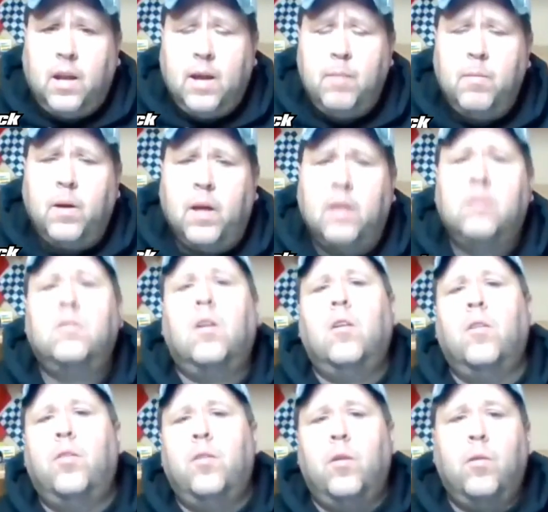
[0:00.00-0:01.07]
on Labor Day. He
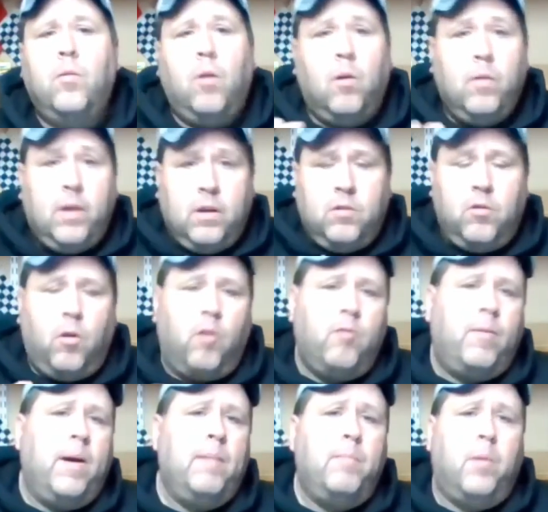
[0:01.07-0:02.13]
started 3rd row. He
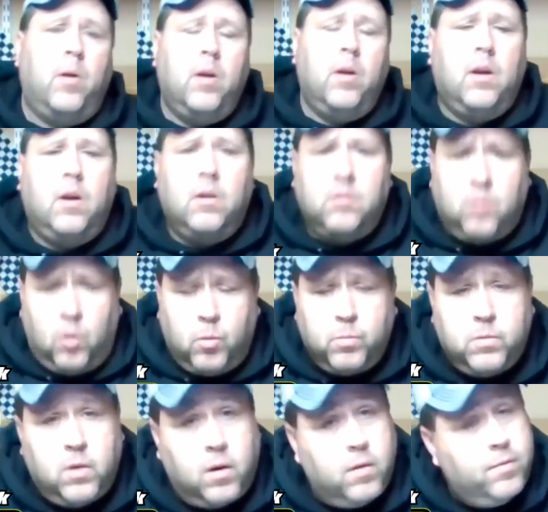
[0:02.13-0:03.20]
drove by Burdick on his
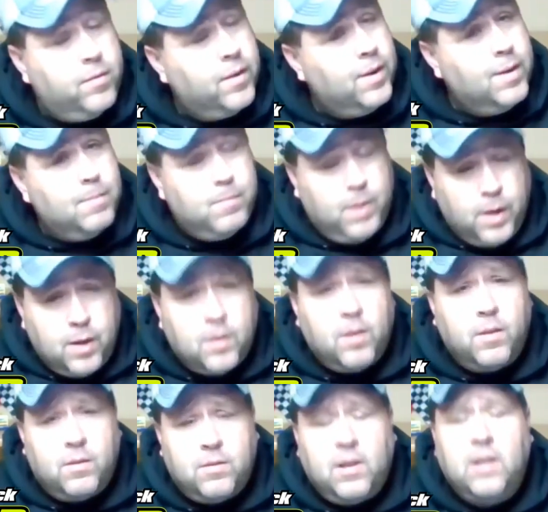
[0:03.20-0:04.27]
home turf. I'm
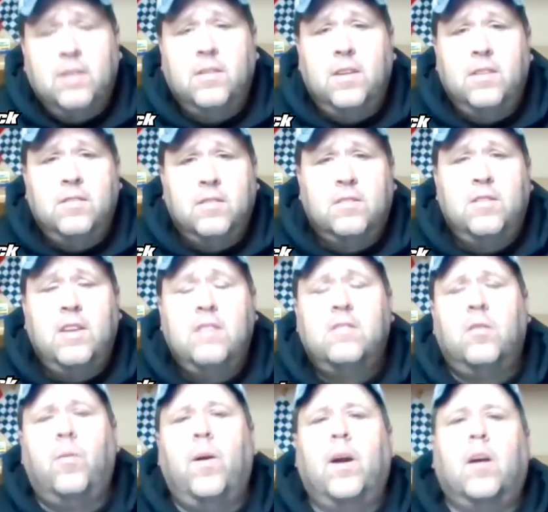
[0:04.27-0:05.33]
telling you, this guy, he's a
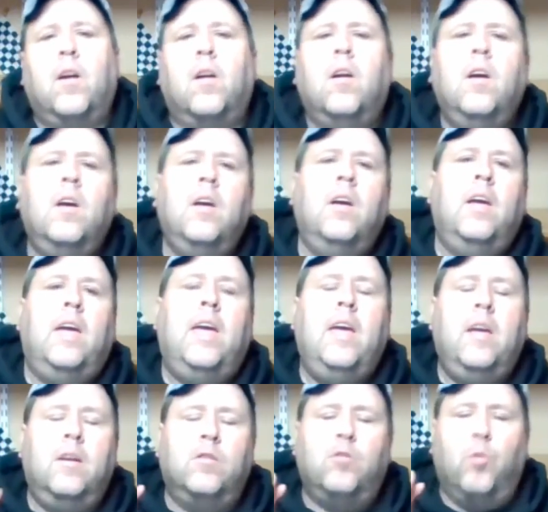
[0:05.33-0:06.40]
season record.
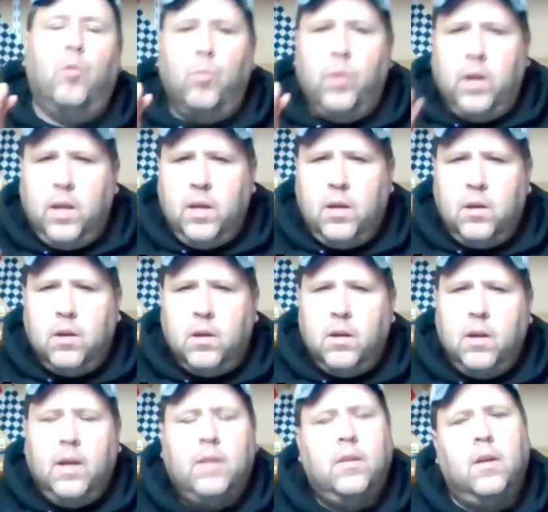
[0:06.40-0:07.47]
He is really
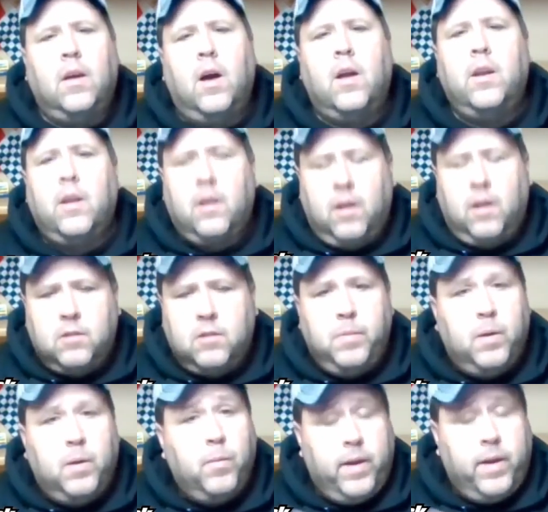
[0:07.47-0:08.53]
good at the Gondikla
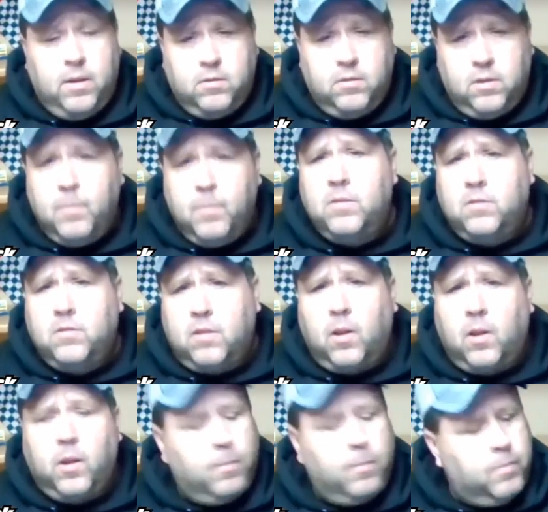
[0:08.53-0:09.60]
Speedway. He's going to be
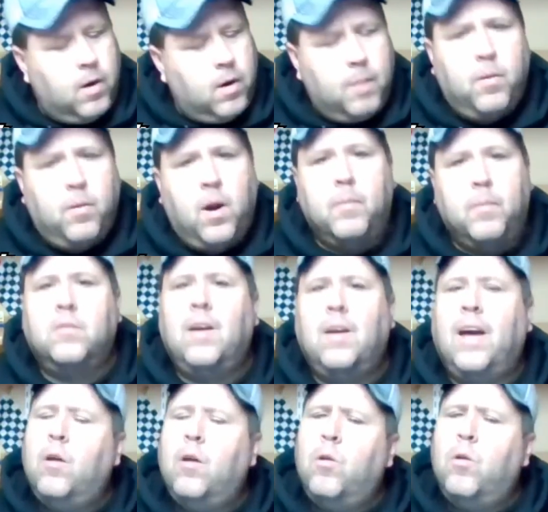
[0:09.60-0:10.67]
solid up there, I promise.
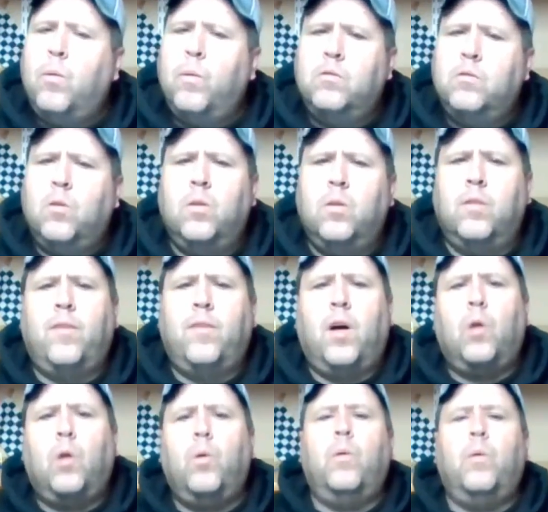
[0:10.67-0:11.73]
I don't know where he's going the
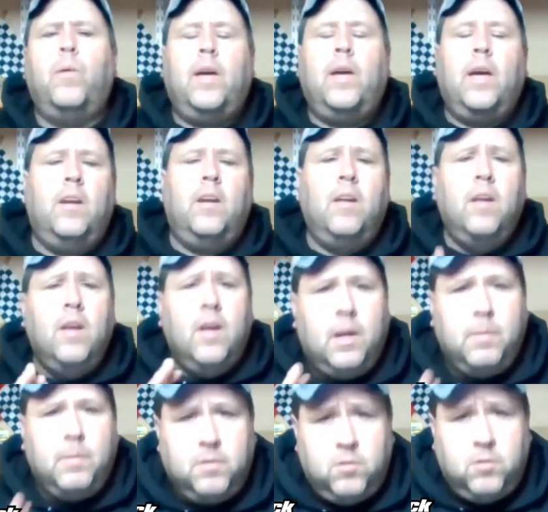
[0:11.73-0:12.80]
following weekend.
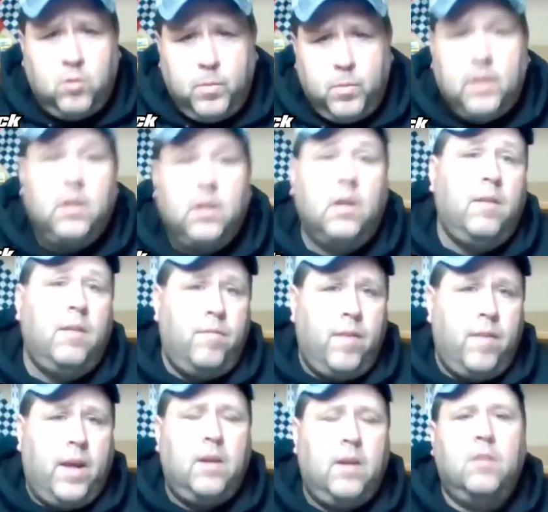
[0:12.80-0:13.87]
I'm assuming to
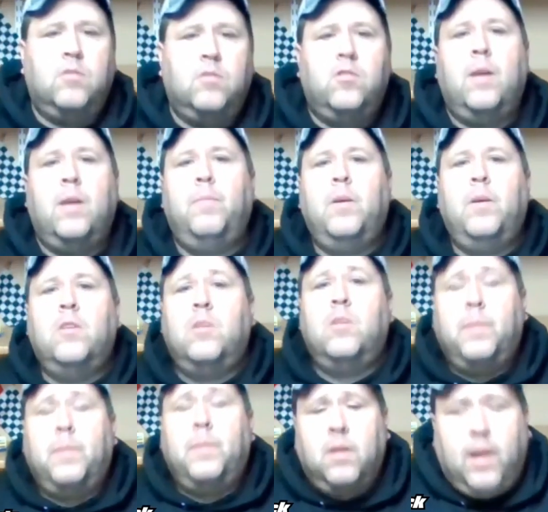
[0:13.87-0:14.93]
defend his
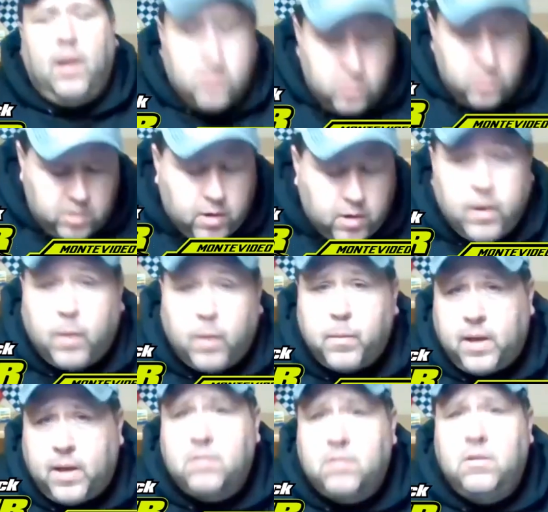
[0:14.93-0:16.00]
championship at the Legendary. I
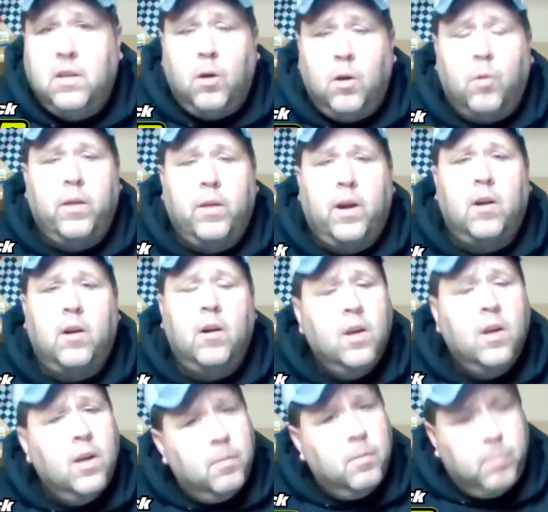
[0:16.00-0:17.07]
would guess he'd go there.
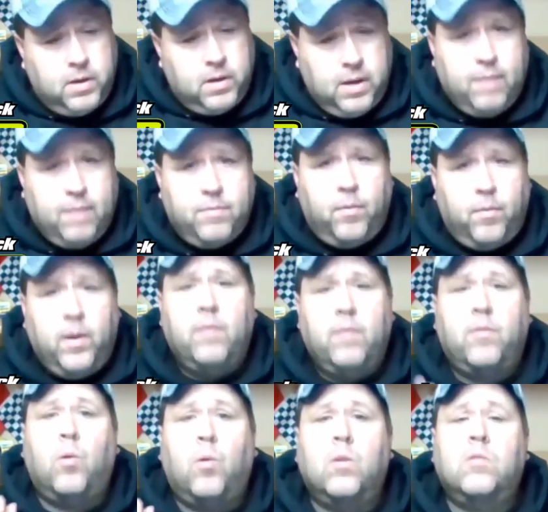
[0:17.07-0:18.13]
But Dave Flynn,
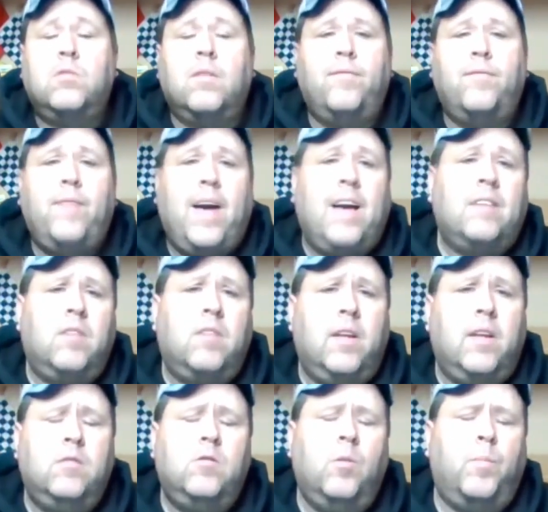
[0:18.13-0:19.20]
of course, the
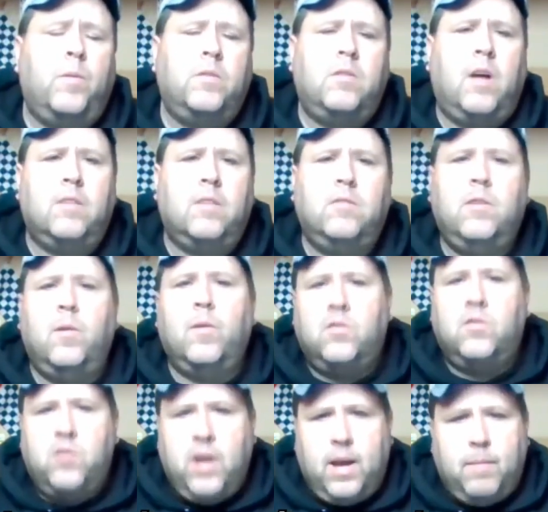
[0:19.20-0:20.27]
Fastlane SUPERSTOCK
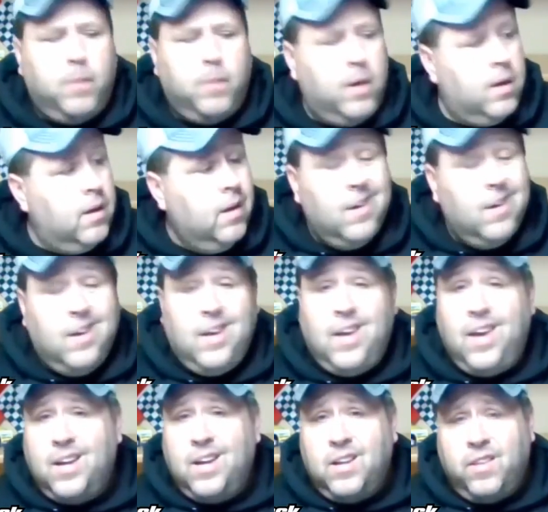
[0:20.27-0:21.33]
Series champion,
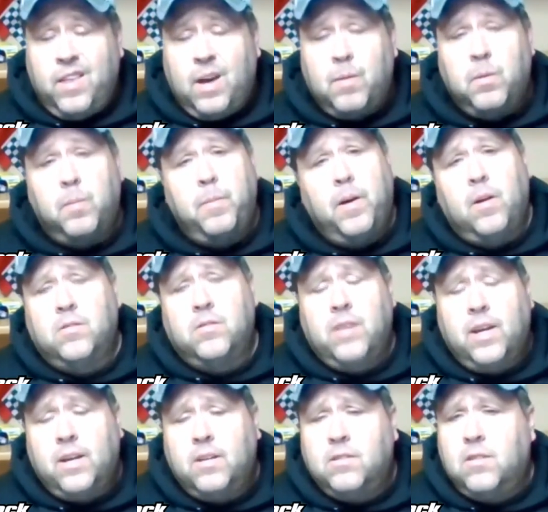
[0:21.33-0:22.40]
he ended that with a pair of
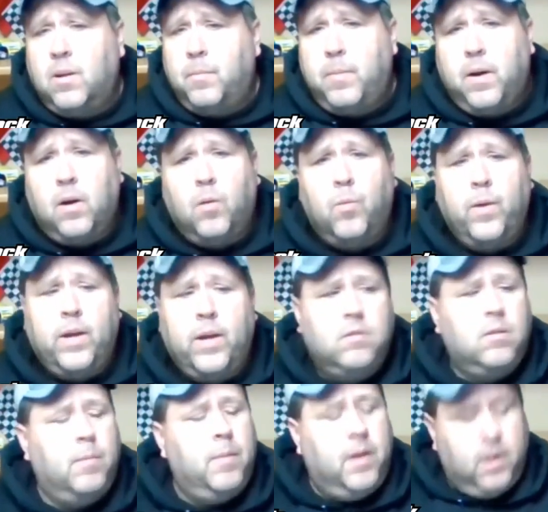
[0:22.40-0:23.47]
seconds and a pair of
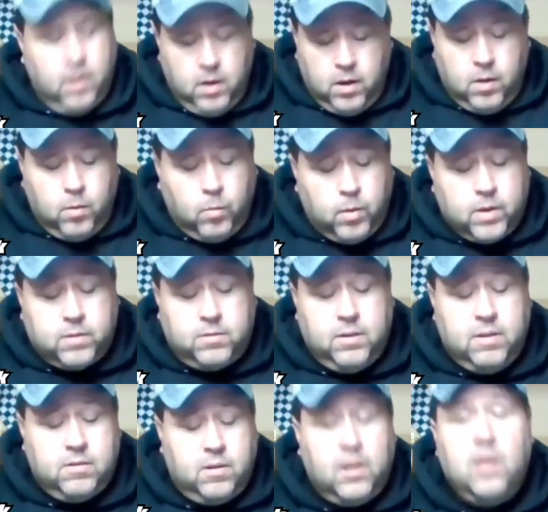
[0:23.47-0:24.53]
wins. I mean, what a
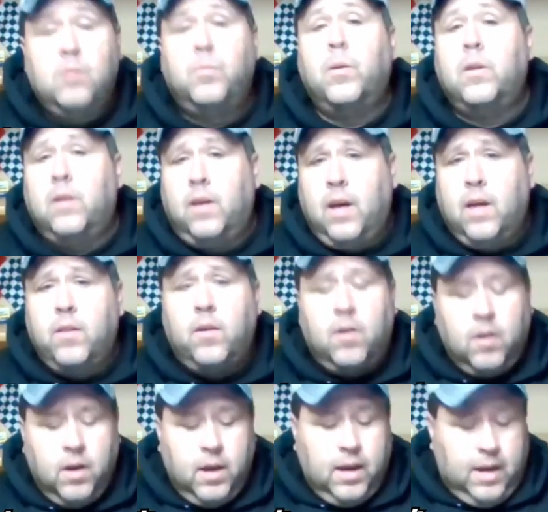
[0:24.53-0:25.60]
season he's put
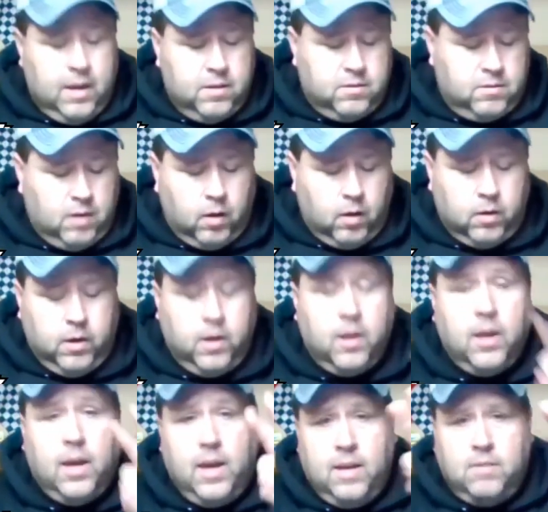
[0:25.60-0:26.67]
together. He's solid.
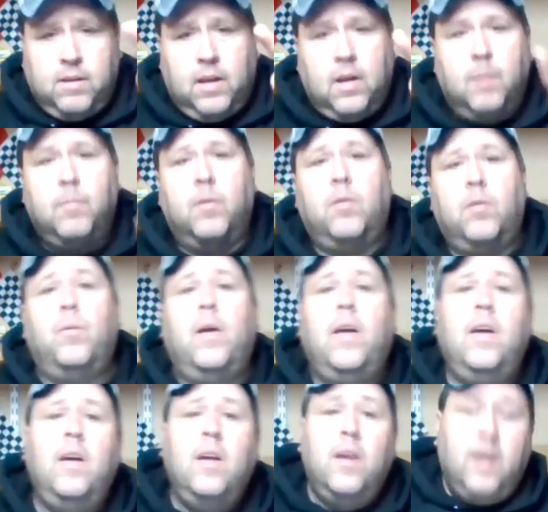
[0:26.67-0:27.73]
He's at number
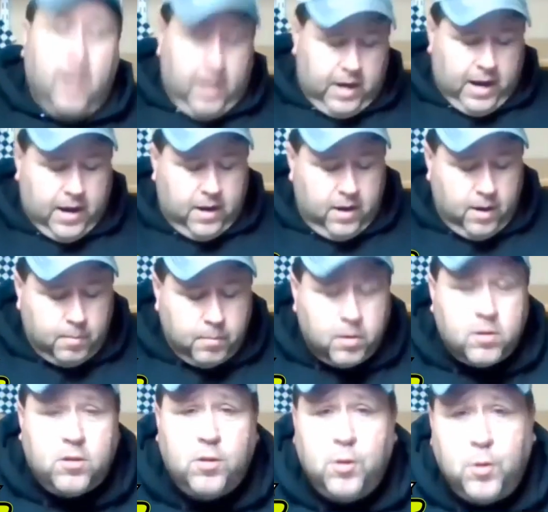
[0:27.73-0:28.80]
3. And at
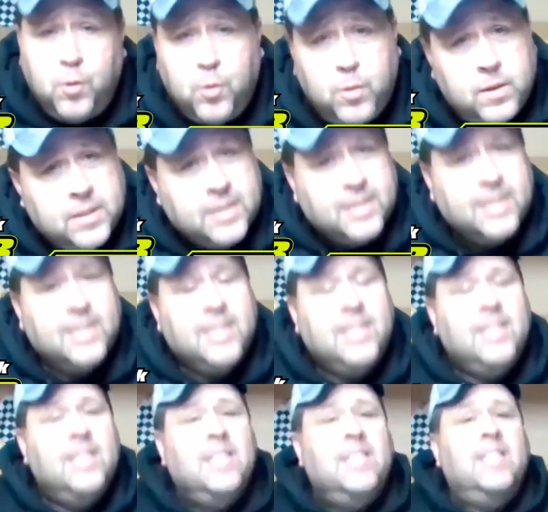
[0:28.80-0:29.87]
number 2,
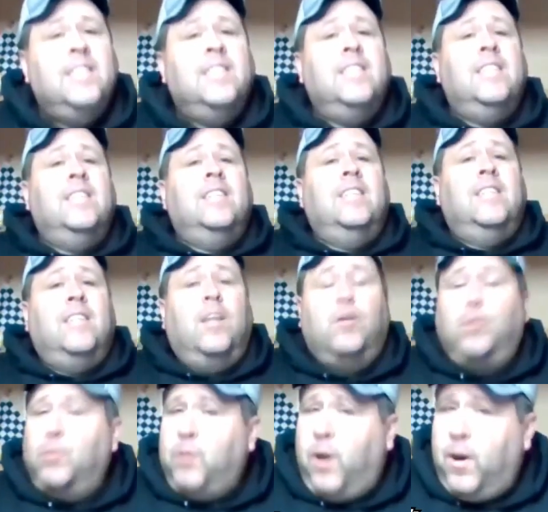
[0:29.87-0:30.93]

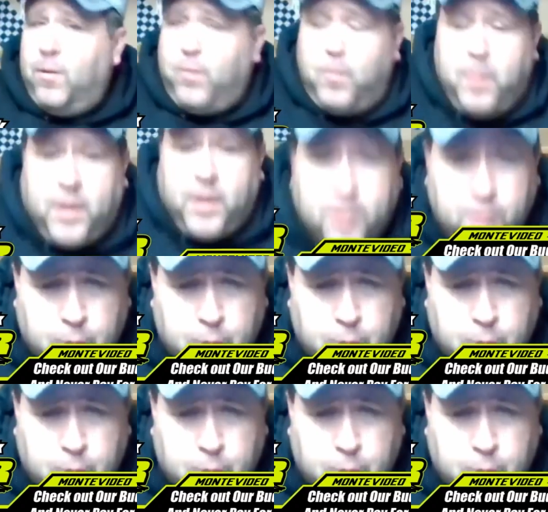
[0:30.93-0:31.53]
this was hard for me